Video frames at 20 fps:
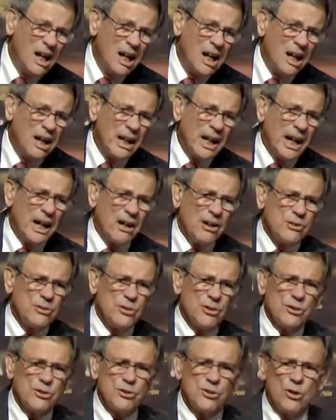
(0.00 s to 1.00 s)
Now,
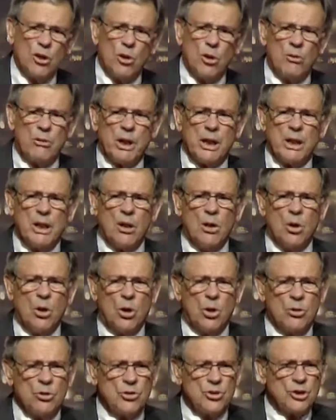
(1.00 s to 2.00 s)
as the story
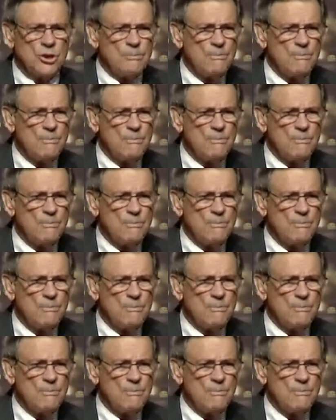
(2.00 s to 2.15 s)
goes,